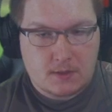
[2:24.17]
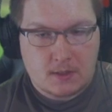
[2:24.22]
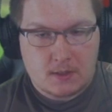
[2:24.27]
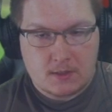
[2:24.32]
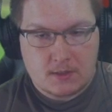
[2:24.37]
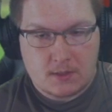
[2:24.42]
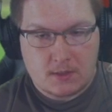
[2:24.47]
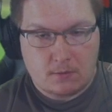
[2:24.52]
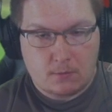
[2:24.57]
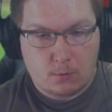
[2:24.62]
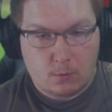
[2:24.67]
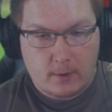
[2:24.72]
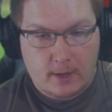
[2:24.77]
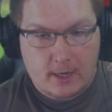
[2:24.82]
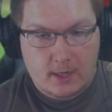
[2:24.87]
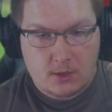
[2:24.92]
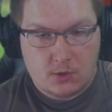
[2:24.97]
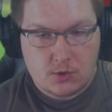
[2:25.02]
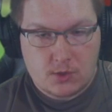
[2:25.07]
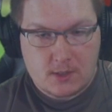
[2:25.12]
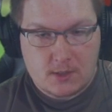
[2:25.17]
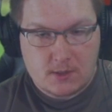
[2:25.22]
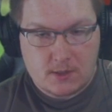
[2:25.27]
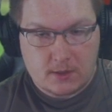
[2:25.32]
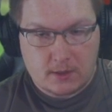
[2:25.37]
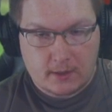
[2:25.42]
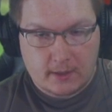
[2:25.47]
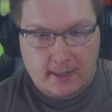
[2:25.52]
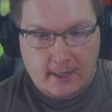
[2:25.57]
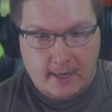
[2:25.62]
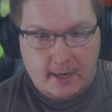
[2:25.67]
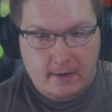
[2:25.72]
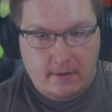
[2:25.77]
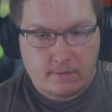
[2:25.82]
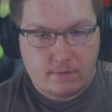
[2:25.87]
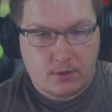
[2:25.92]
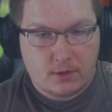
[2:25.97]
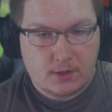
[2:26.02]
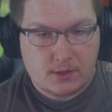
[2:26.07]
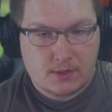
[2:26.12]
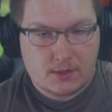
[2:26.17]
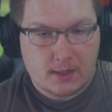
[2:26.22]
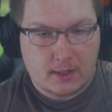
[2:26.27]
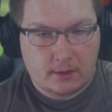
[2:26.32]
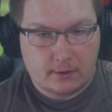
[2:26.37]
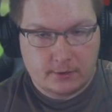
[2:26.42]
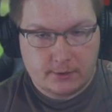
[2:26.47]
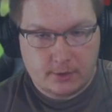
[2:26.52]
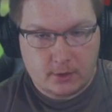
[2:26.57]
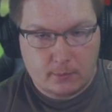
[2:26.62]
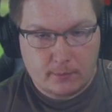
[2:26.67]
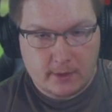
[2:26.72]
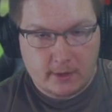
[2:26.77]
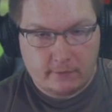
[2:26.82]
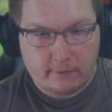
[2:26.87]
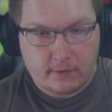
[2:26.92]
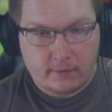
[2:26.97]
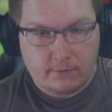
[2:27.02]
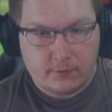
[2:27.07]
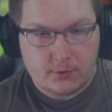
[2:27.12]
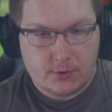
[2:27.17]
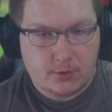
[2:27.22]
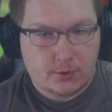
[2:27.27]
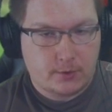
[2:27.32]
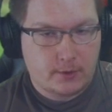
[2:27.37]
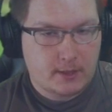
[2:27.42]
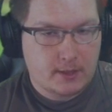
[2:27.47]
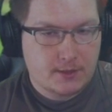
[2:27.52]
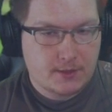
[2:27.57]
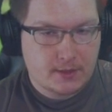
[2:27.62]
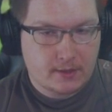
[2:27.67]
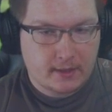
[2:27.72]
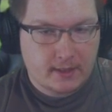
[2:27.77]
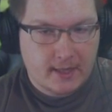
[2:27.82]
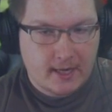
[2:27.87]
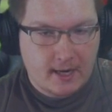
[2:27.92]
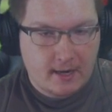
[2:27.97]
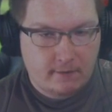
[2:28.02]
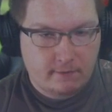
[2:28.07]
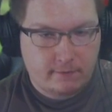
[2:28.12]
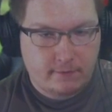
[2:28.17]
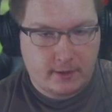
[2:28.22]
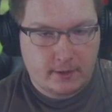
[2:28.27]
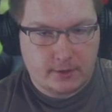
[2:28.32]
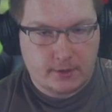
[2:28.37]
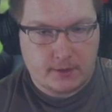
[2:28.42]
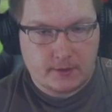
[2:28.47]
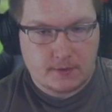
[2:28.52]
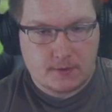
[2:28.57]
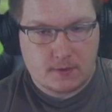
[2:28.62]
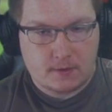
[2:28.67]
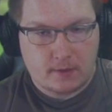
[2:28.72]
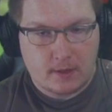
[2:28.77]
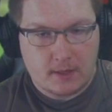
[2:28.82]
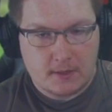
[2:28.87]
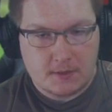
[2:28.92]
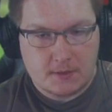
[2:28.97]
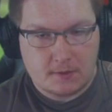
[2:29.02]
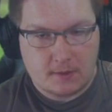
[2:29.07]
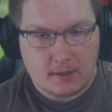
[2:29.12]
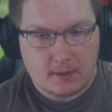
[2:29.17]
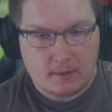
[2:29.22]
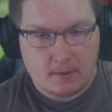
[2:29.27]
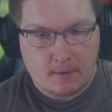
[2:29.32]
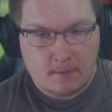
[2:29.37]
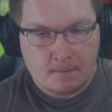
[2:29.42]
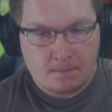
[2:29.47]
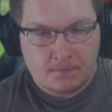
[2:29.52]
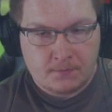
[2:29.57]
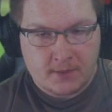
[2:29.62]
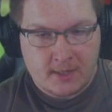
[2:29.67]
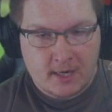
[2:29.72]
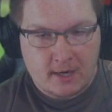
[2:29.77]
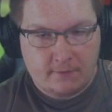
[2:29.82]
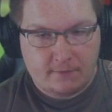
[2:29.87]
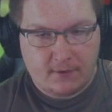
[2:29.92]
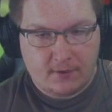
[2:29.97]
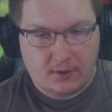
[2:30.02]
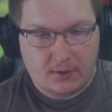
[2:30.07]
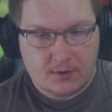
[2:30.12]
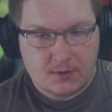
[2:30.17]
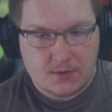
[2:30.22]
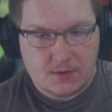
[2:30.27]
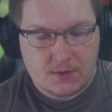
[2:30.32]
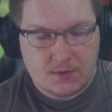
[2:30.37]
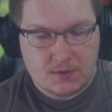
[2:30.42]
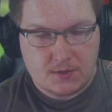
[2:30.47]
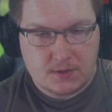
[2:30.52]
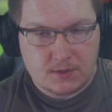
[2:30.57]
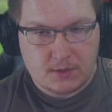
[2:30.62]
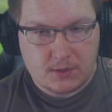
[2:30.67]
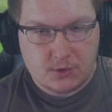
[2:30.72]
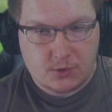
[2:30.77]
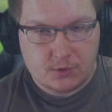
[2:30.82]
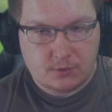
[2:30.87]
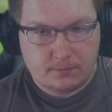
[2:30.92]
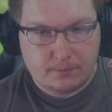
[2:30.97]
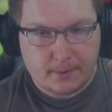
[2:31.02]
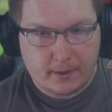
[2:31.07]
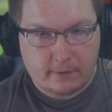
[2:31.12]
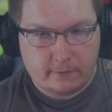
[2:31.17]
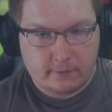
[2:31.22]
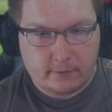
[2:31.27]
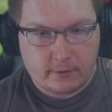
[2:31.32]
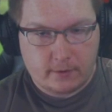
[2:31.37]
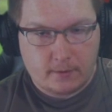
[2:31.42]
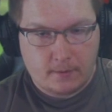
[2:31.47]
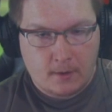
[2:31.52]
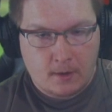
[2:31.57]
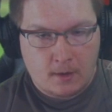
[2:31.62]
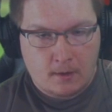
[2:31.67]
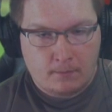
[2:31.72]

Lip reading: He's in range, he's in cav, and he's got a little bit of infantry, and he's in cav phalanx. Okay, so that cav phalanx is his initial buffer.